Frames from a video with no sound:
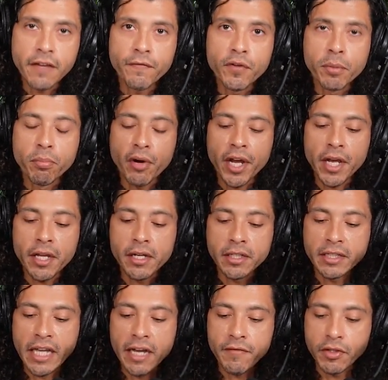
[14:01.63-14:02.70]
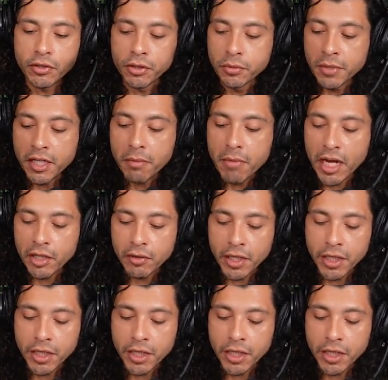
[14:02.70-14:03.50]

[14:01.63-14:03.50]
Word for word: If your brain is having too many